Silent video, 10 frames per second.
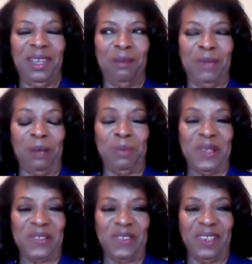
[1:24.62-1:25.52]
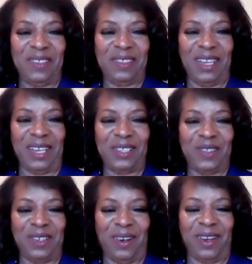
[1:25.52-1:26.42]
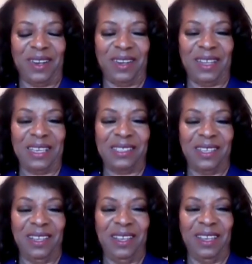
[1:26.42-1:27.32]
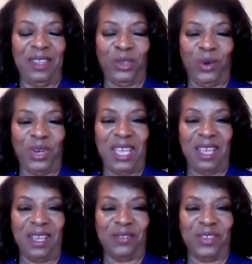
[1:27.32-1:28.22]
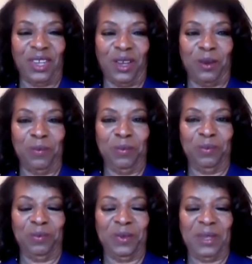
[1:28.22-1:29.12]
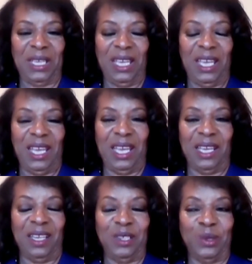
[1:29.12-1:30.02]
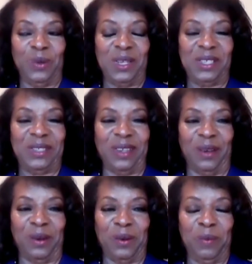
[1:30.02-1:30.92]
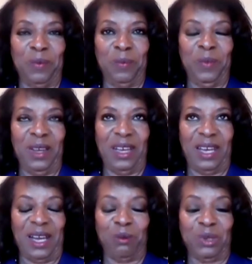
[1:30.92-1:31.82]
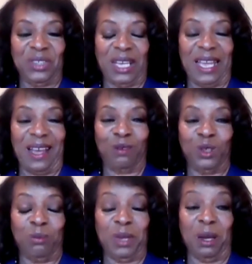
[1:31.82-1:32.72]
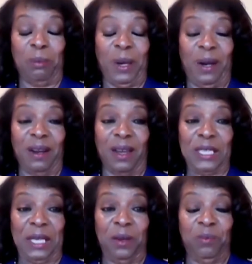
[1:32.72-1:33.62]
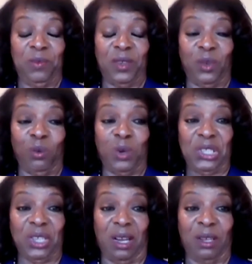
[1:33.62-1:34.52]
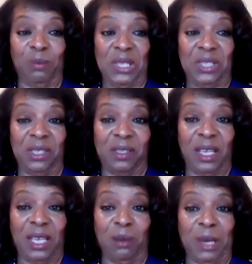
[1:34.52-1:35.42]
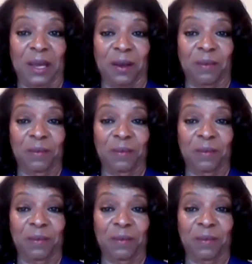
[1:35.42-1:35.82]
my business, I started it 30 years ago. And in doing so, I was allowed to be a part of the West Charlotte Business Incubator.